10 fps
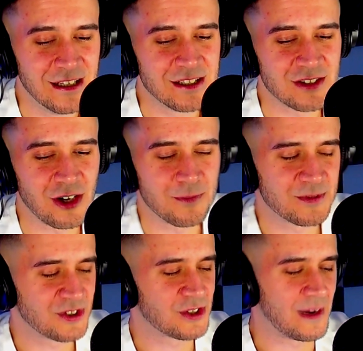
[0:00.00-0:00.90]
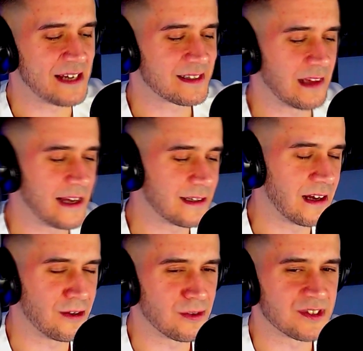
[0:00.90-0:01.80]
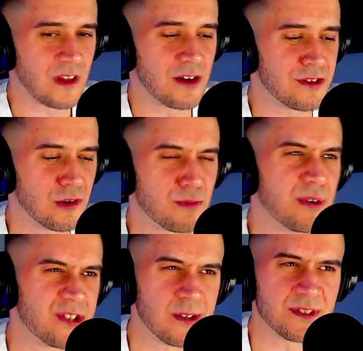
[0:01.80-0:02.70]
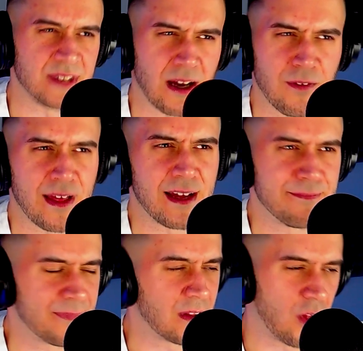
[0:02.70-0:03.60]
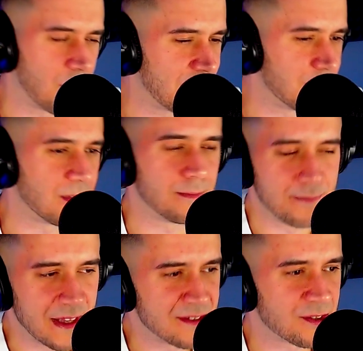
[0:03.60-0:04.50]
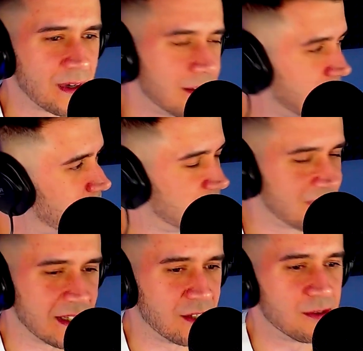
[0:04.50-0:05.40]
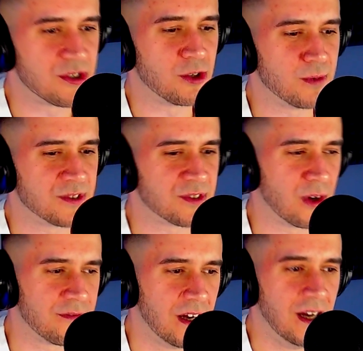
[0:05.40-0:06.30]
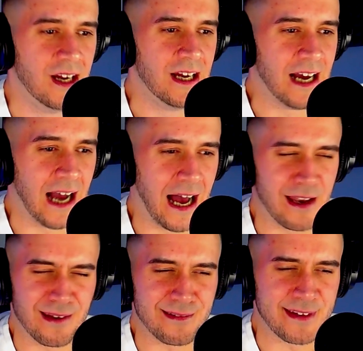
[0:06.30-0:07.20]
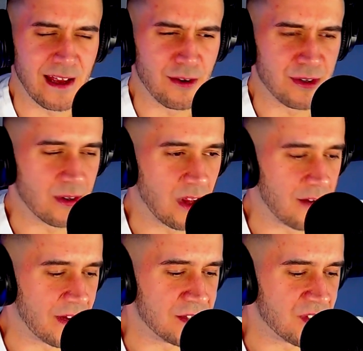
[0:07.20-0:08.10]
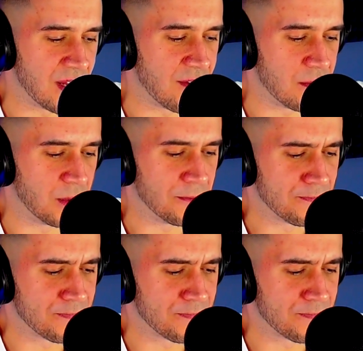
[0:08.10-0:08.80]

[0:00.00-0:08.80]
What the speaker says: So just to ask, like, I know there's a lot of young producers out there, a lot of people into it. You see YouTube and stuff. And I know you do a lot of engineering, but